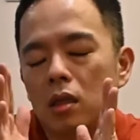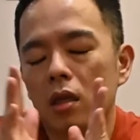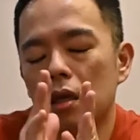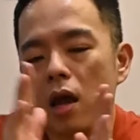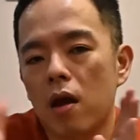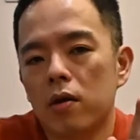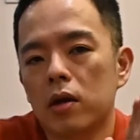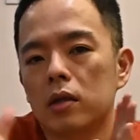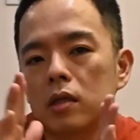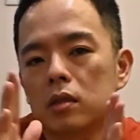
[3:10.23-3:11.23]
the area
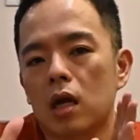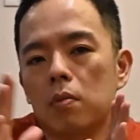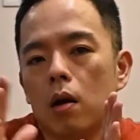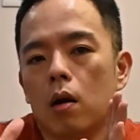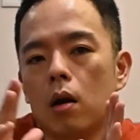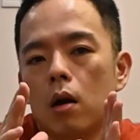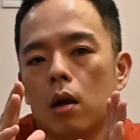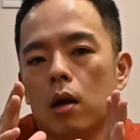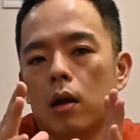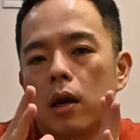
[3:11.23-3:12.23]
that stomach
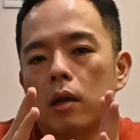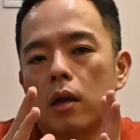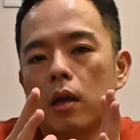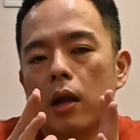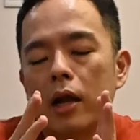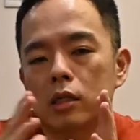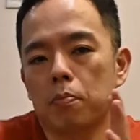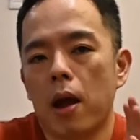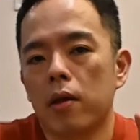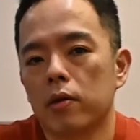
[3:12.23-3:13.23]
get
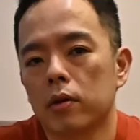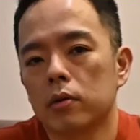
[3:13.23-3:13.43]
expand.